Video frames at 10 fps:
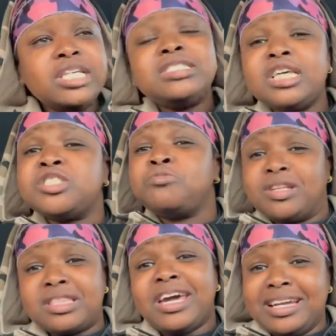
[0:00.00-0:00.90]
least that's
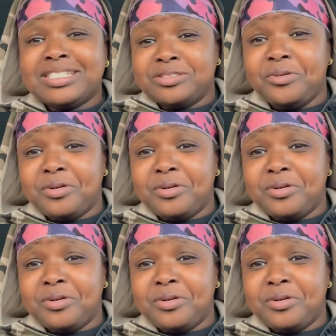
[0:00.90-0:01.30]
one thing that's going